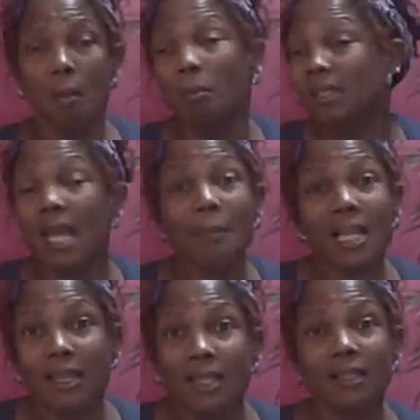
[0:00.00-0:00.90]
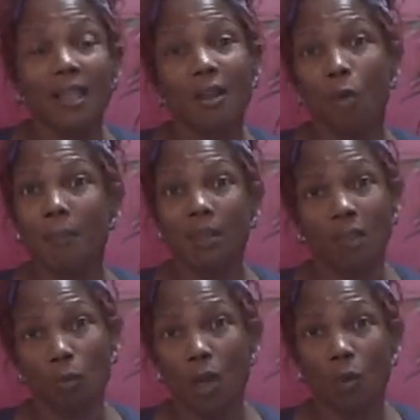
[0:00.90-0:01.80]
But damn it, I need the equipment
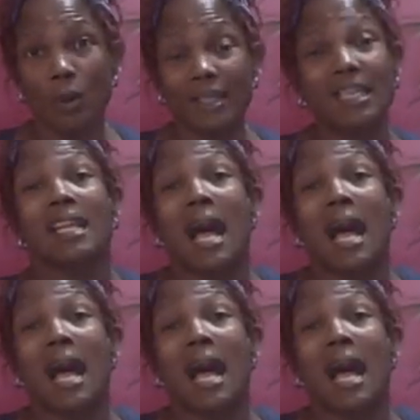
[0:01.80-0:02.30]
to work with that